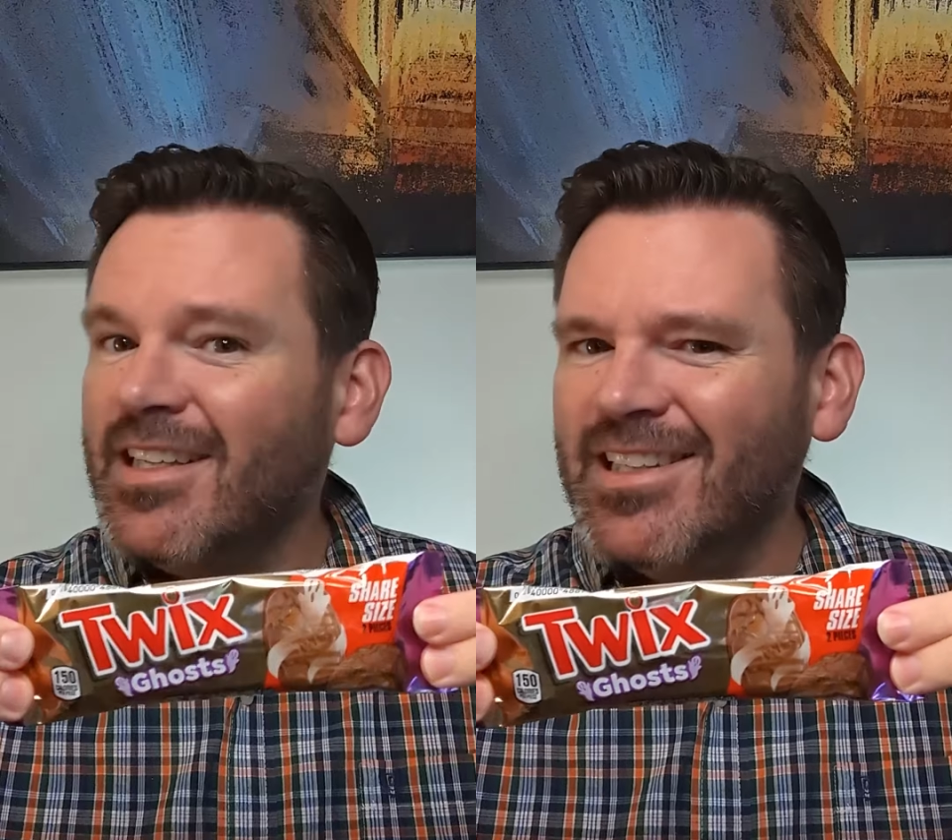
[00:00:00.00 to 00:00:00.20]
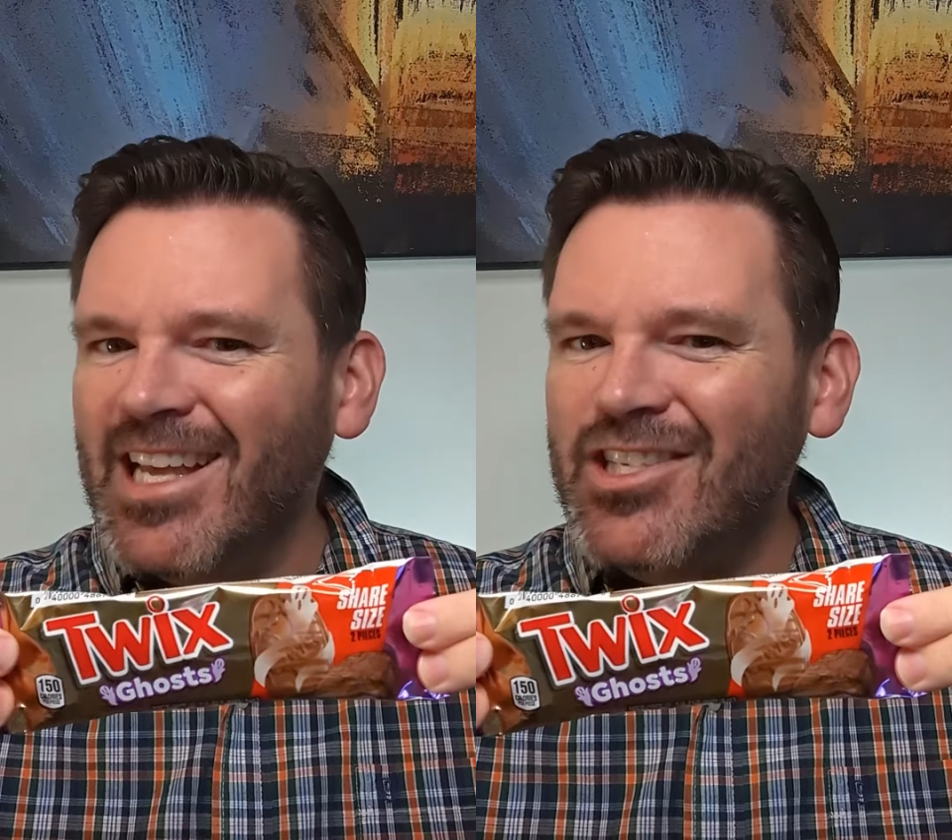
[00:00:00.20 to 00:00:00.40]

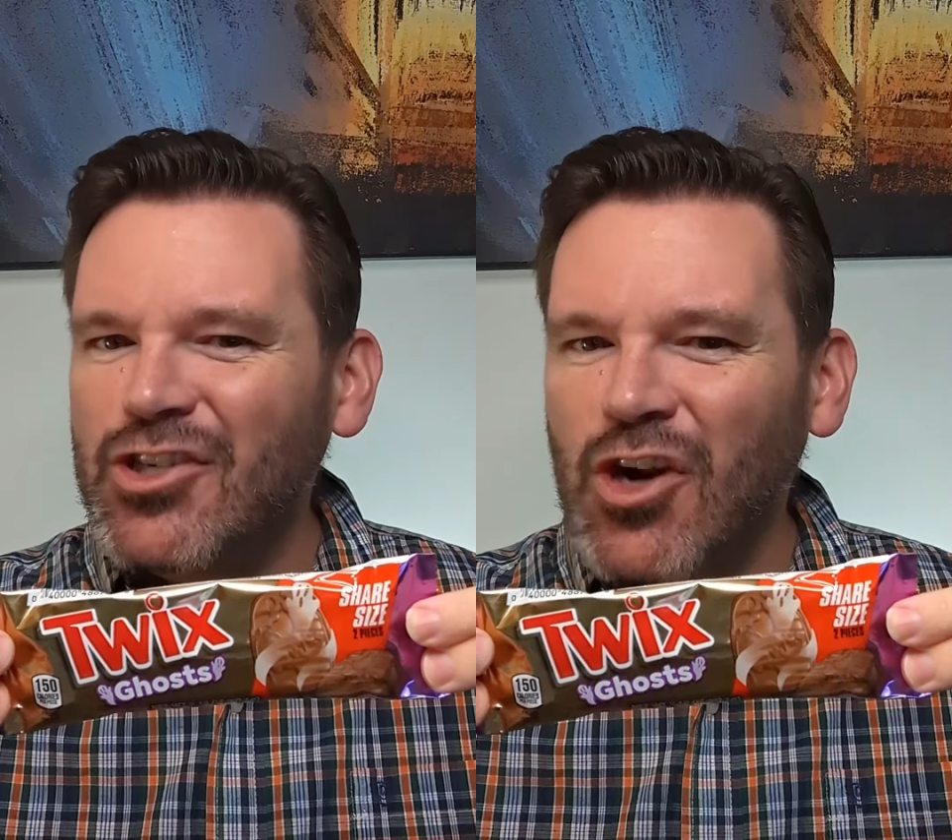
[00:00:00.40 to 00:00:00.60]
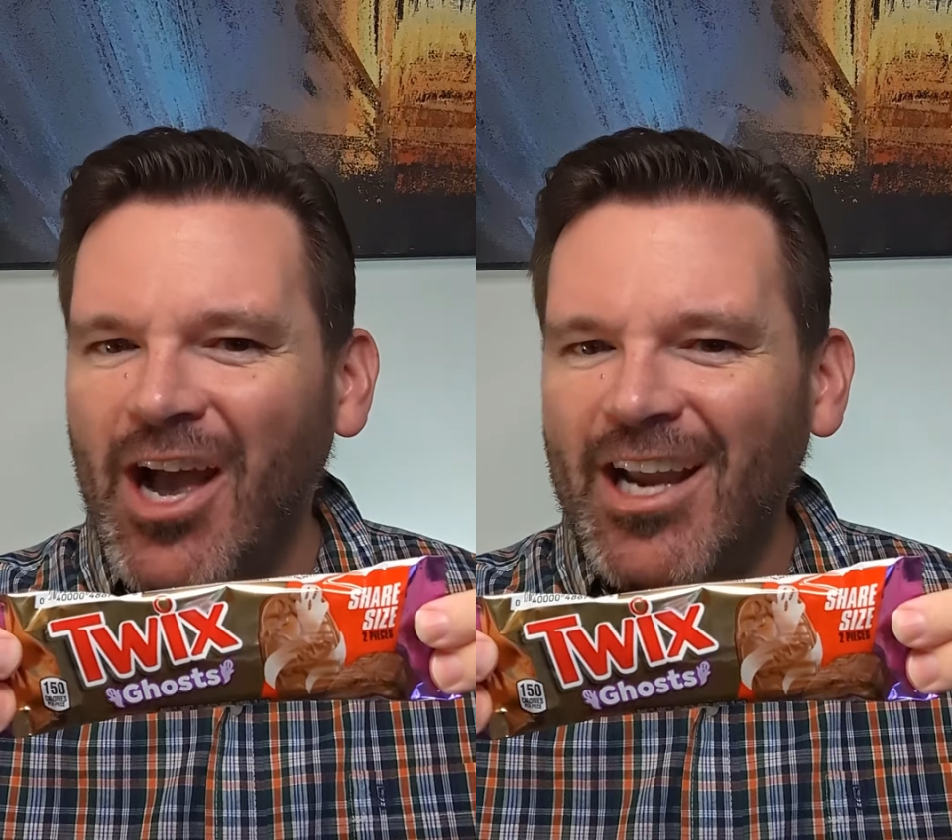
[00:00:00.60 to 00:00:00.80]
Let's
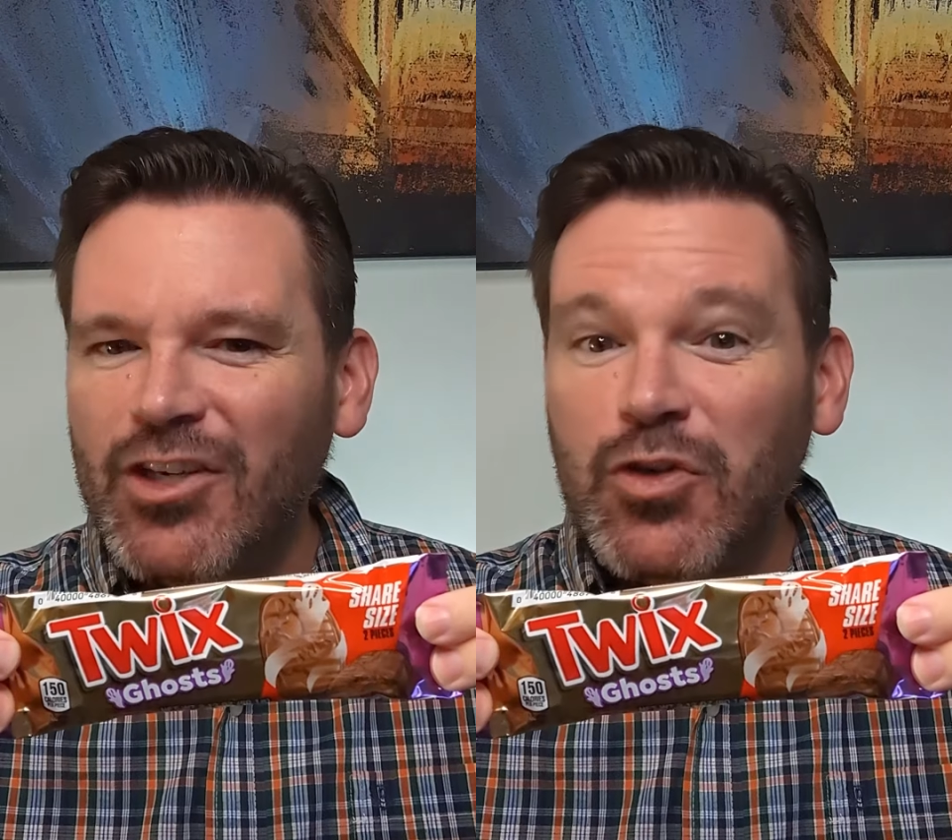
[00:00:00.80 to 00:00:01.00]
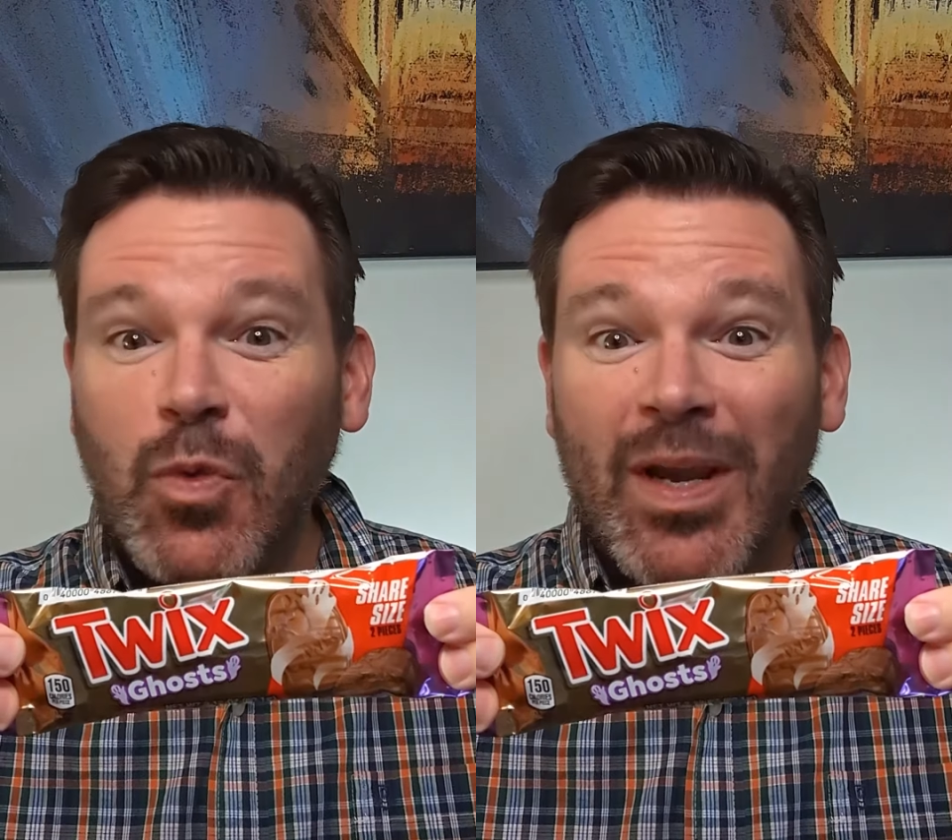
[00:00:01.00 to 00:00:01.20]
try
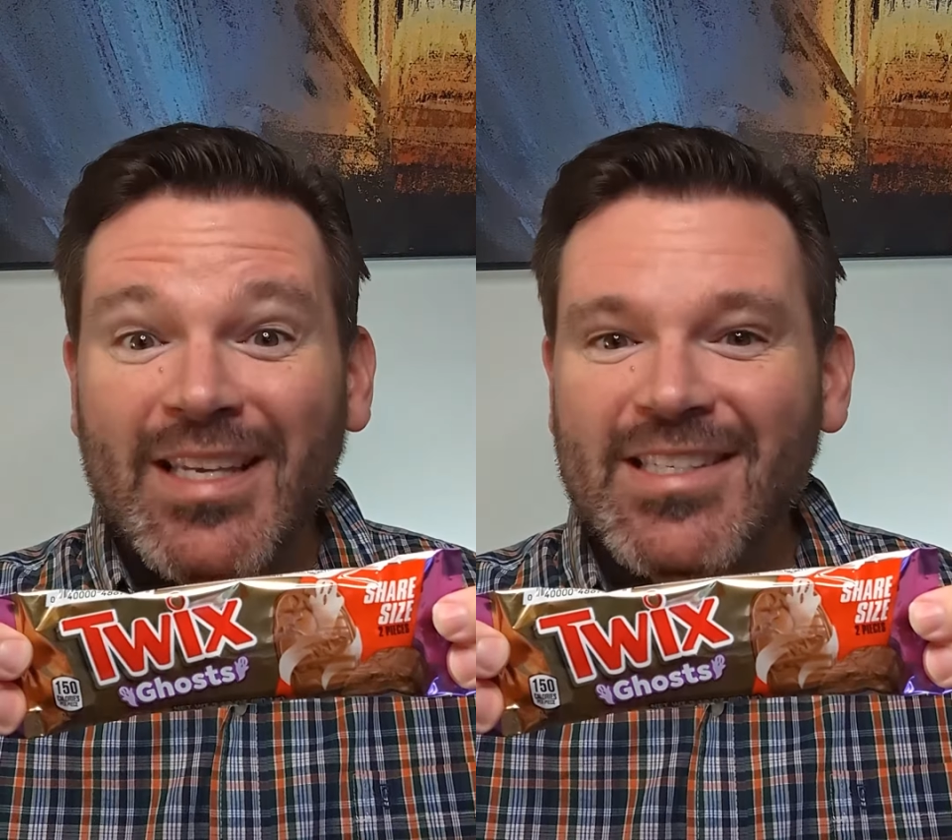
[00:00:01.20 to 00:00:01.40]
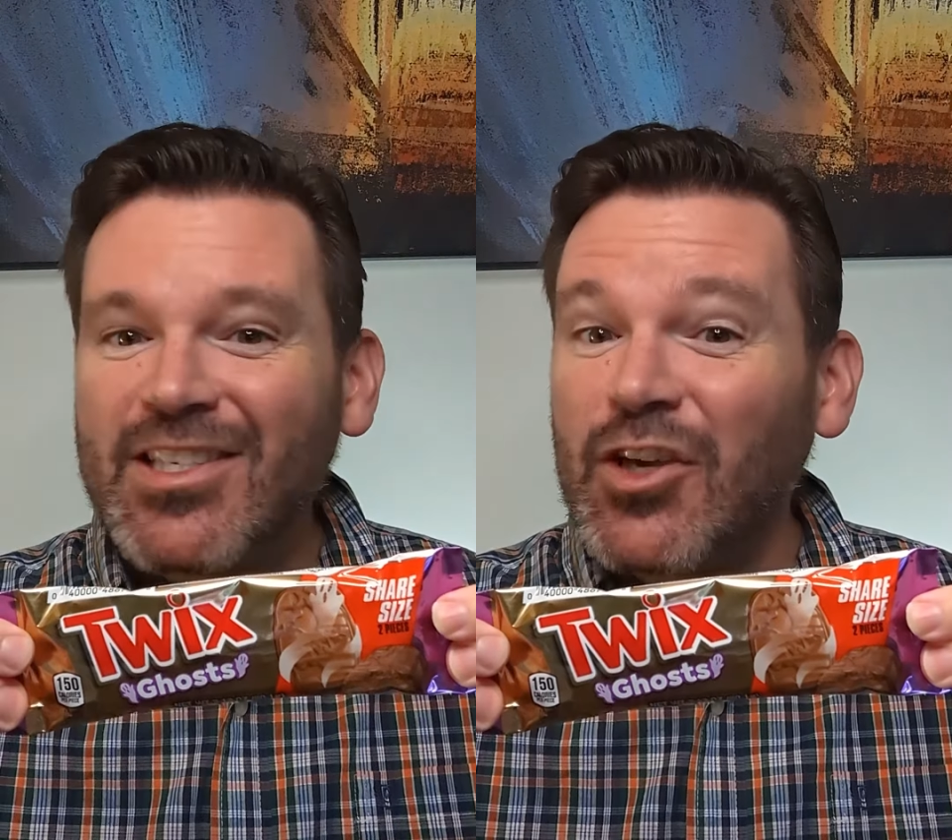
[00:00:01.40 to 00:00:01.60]

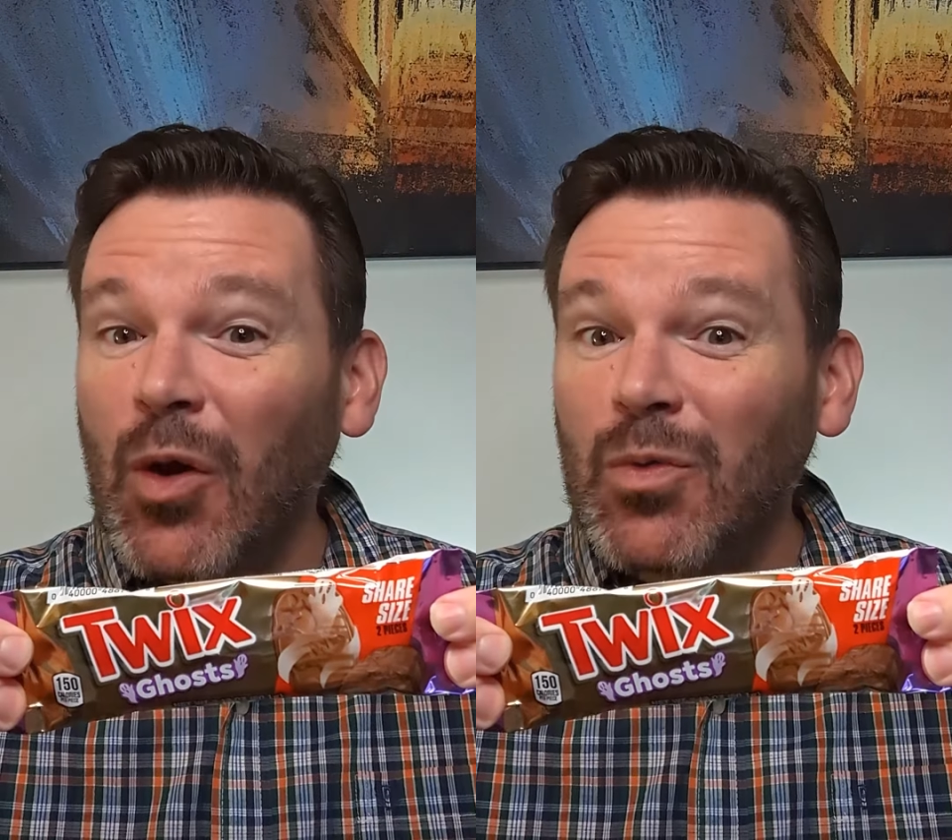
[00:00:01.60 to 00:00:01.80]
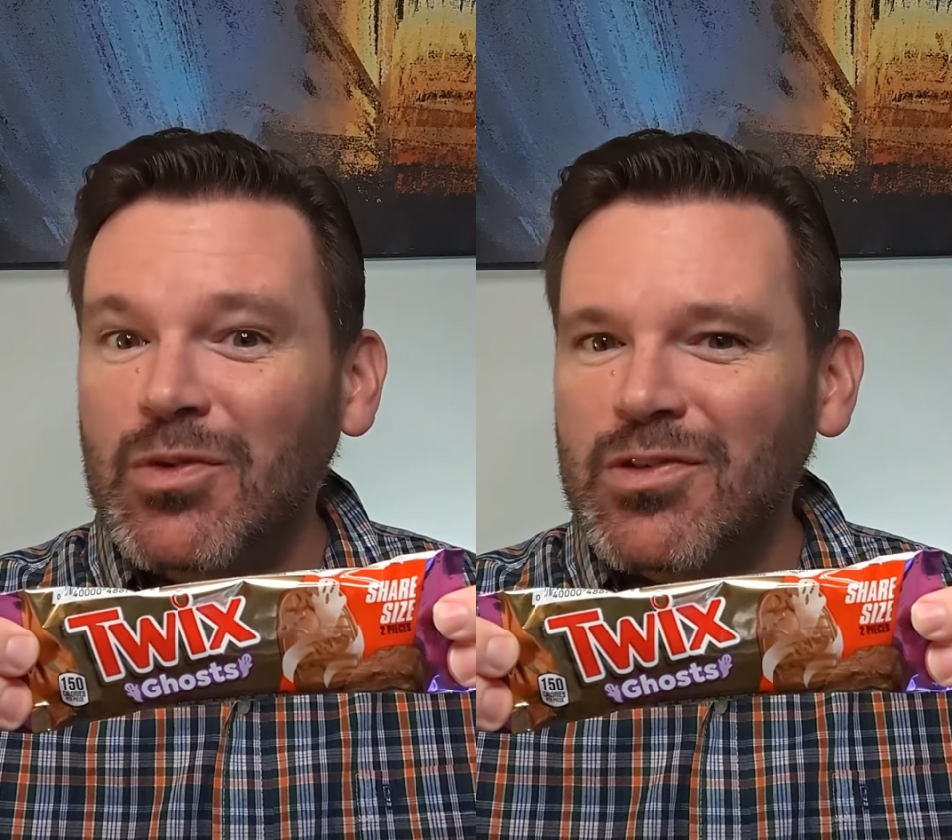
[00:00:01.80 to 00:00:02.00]
TWIX
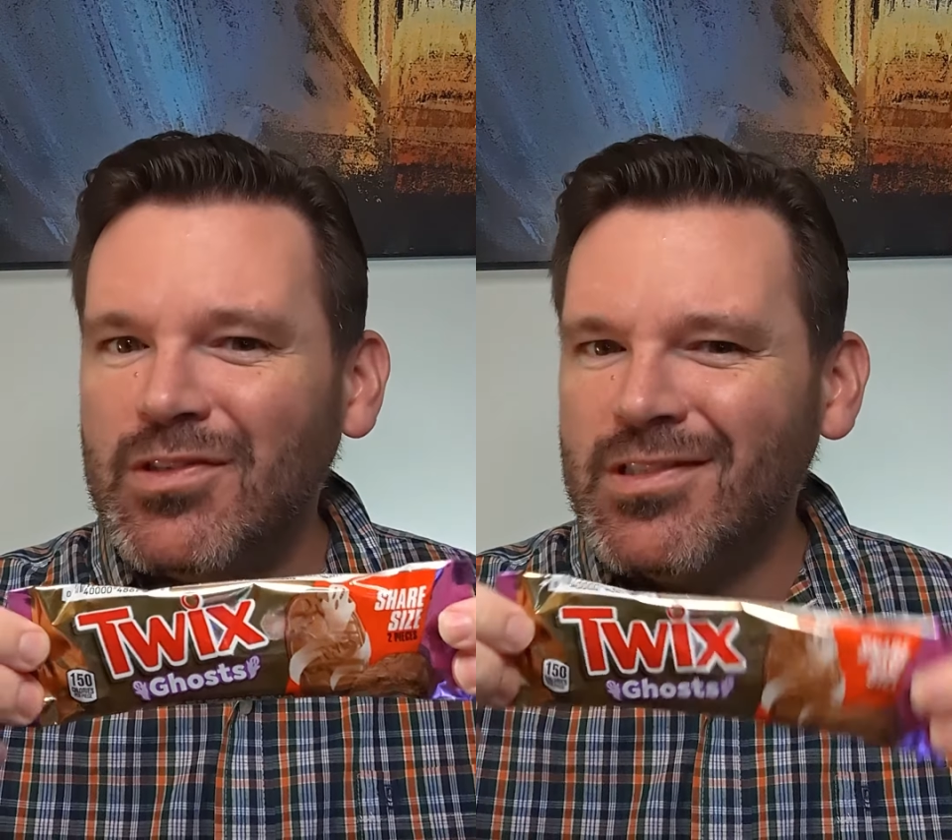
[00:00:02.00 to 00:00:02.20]
Ghosts.